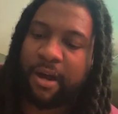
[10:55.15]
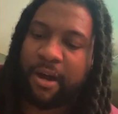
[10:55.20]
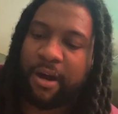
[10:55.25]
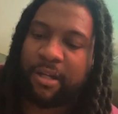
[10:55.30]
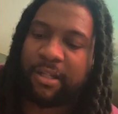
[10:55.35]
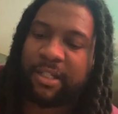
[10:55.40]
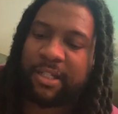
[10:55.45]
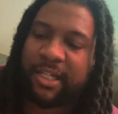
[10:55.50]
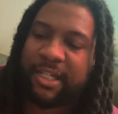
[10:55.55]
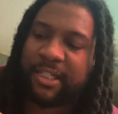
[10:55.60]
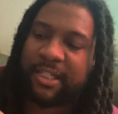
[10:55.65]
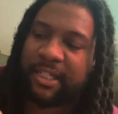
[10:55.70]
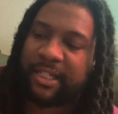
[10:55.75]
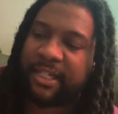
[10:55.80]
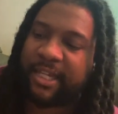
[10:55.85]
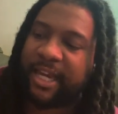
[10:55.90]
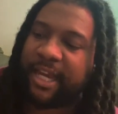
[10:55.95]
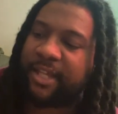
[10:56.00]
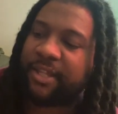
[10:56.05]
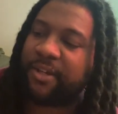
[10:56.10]
all of these
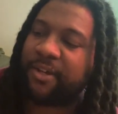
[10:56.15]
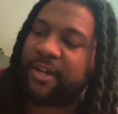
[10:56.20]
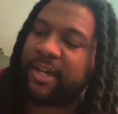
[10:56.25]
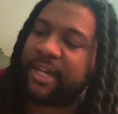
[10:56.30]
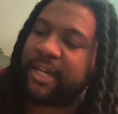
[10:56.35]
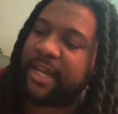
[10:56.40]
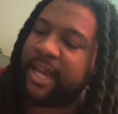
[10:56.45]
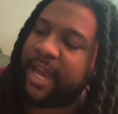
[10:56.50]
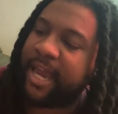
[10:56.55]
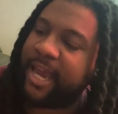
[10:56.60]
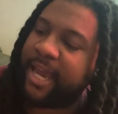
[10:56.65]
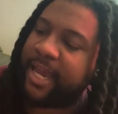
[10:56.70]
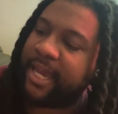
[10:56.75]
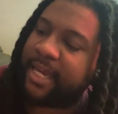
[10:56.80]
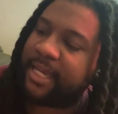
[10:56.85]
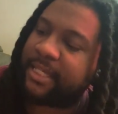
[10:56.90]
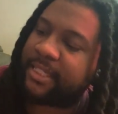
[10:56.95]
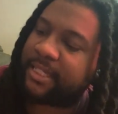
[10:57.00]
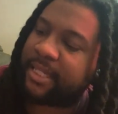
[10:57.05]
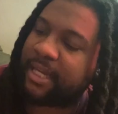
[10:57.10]
together, it
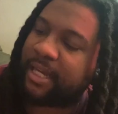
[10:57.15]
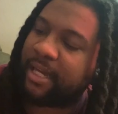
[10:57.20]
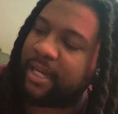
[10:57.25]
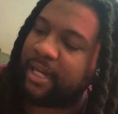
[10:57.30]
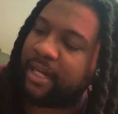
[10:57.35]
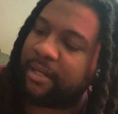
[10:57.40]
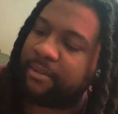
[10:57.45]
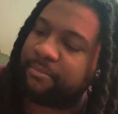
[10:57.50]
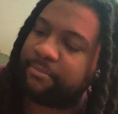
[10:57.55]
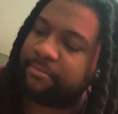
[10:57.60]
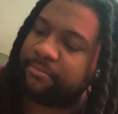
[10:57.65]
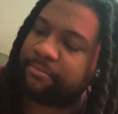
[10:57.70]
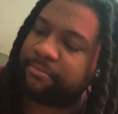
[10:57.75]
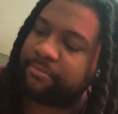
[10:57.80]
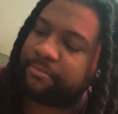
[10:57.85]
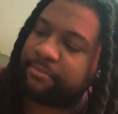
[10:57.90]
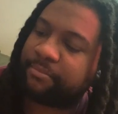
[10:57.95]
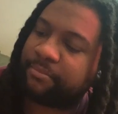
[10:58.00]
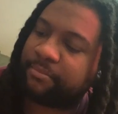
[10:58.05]
has, um,